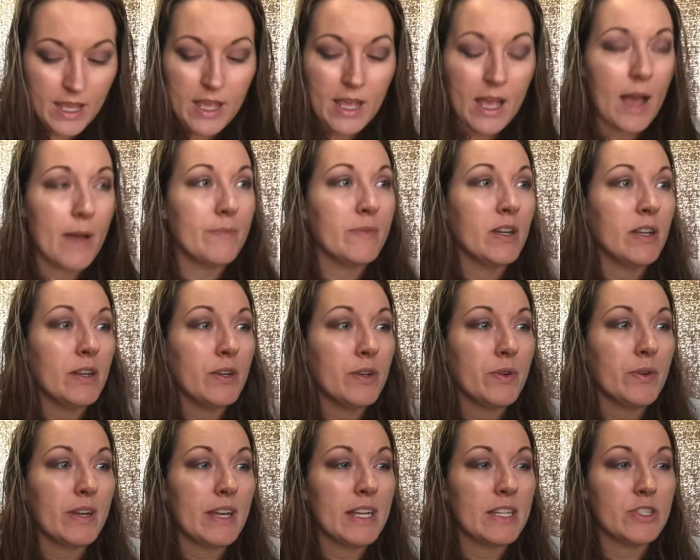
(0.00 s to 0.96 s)
I'm going to
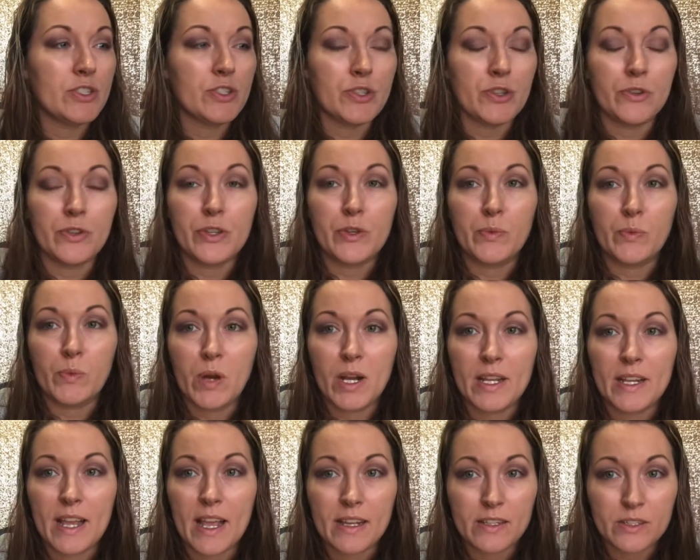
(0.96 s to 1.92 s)
go ahead and show you
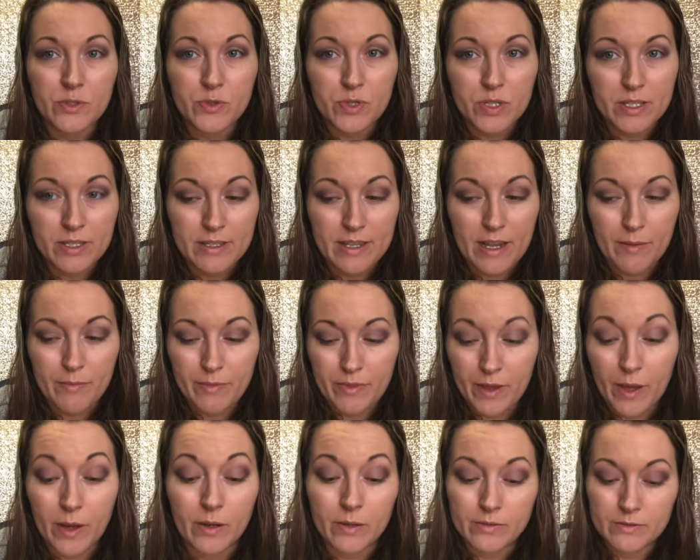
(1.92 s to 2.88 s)
one extra step
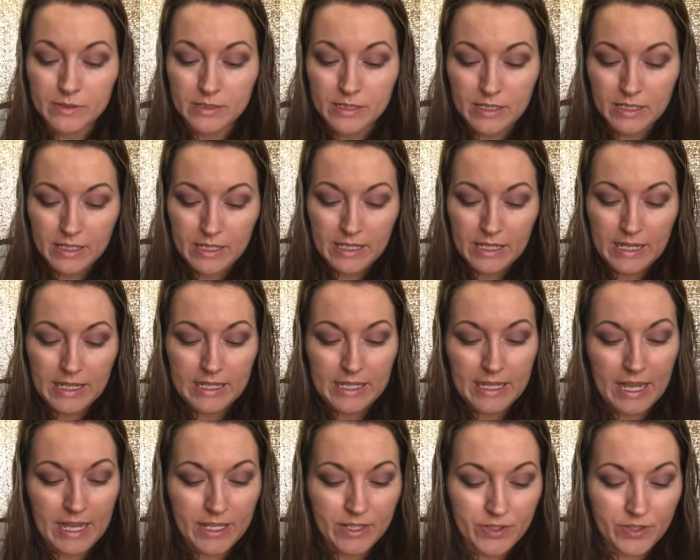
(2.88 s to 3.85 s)
though, in
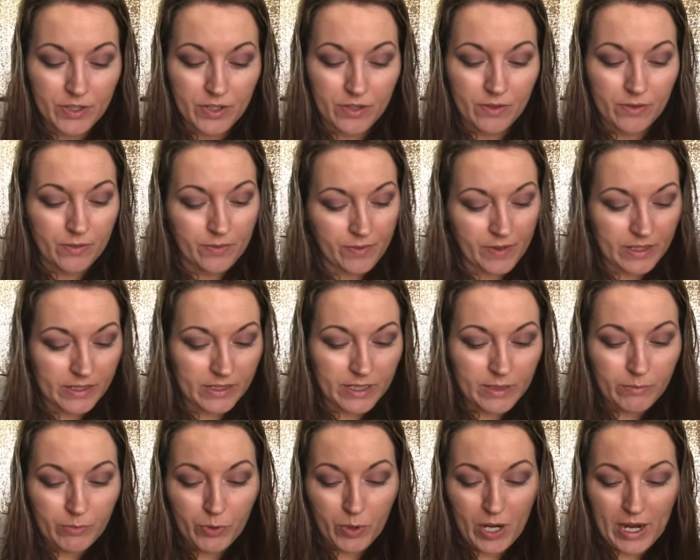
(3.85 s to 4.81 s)
case you're feeling
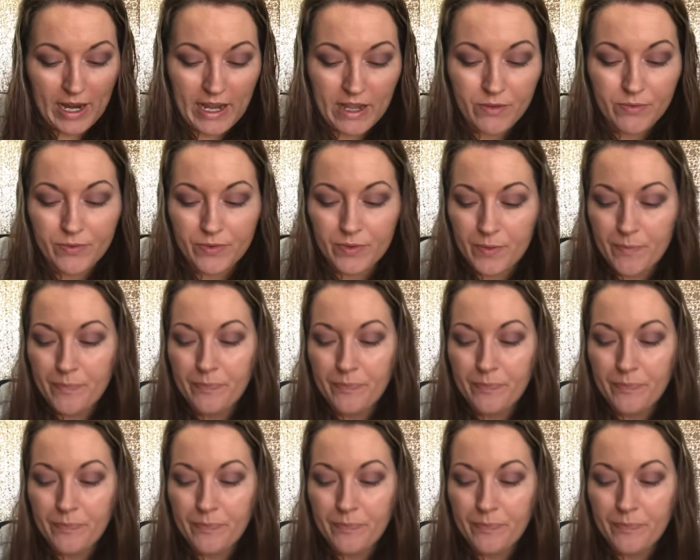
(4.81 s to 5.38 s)
brave.